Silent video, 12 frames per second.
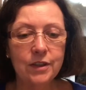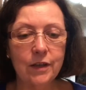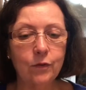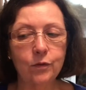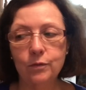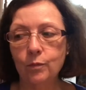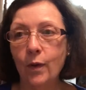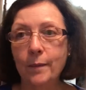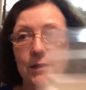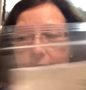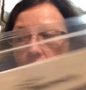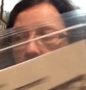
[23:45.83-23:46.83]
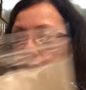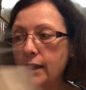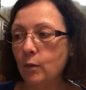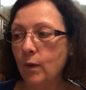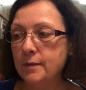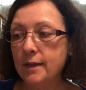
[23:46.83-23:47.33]

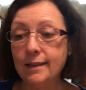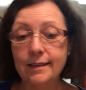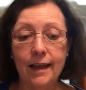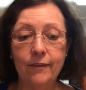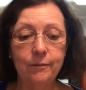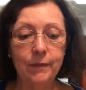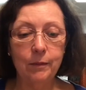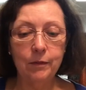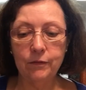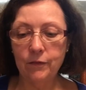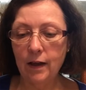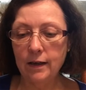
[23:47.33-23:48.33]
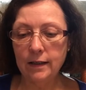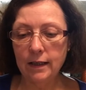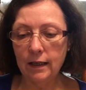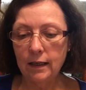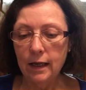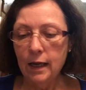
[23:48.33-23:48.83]
online websites. And I haven't been able to find it
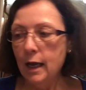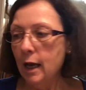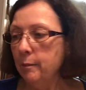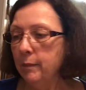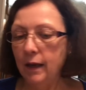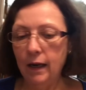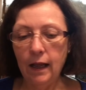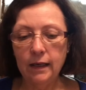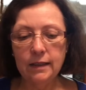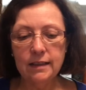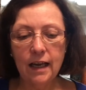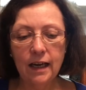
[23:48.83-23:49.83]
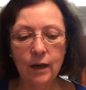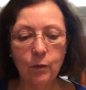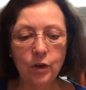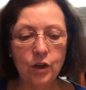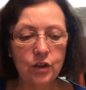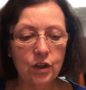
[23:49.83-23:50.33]
yet. But I decided I
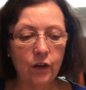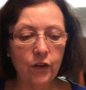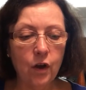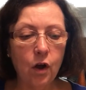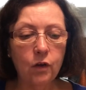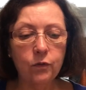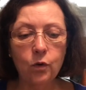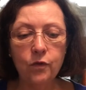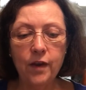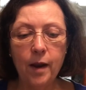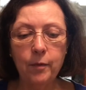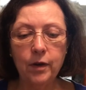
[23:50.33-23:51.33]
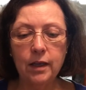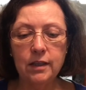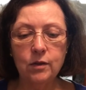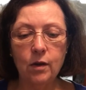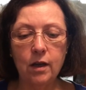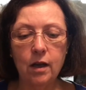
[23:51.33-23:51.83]
want to use it on the Call 4 fabric. And
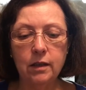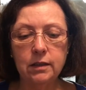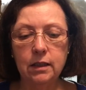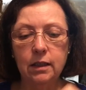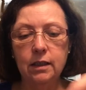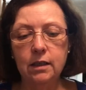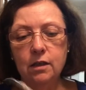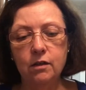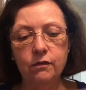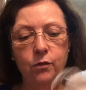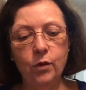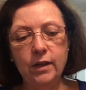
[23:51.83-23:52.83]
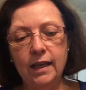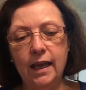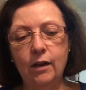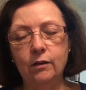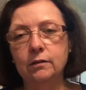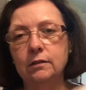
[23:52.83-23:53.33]
so I got 40
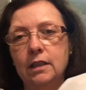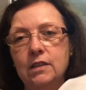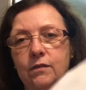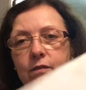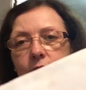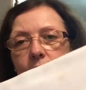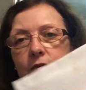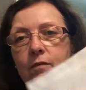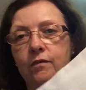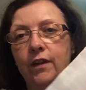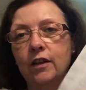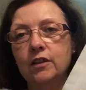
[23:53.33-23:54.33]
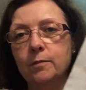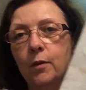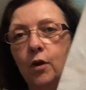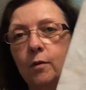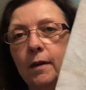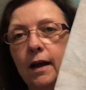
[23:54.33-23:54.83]
count. It's
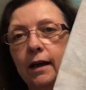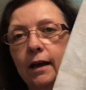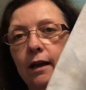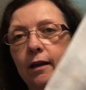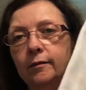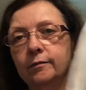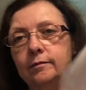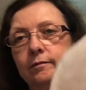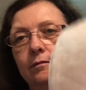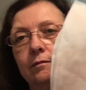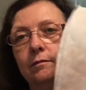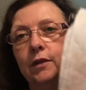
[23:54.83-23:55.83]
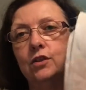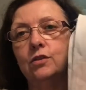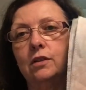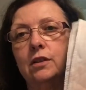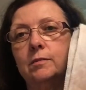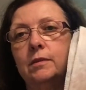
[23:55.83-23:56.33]
Feldspar by
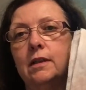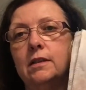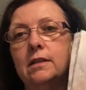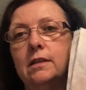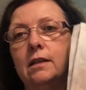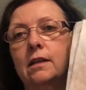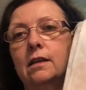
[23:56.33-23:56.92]
Pictureless Plus.